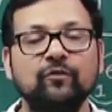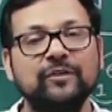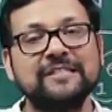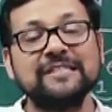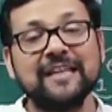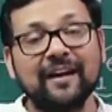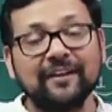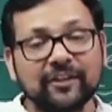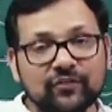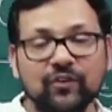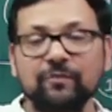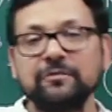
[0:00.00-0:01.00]
We
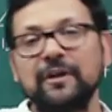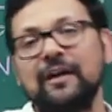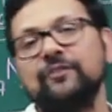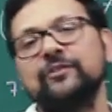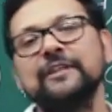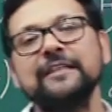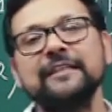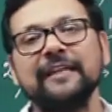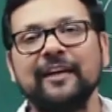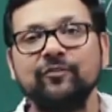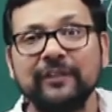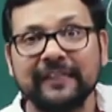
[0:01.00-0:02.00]
started from carbon
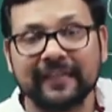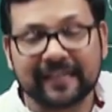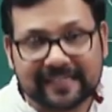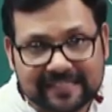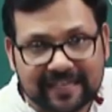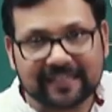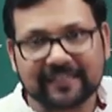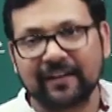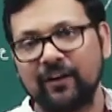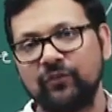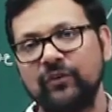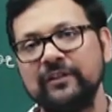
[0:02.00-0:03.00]
and we reached at
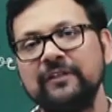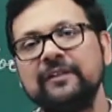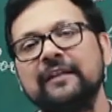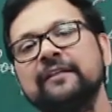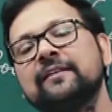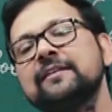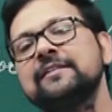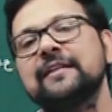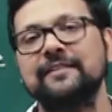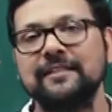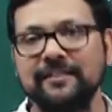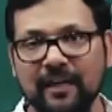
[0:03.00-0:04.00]
carbon in the
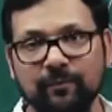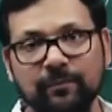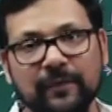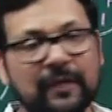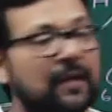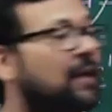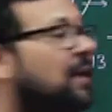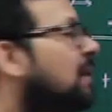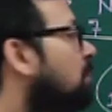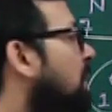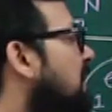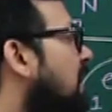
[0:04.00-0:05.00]
6th step. But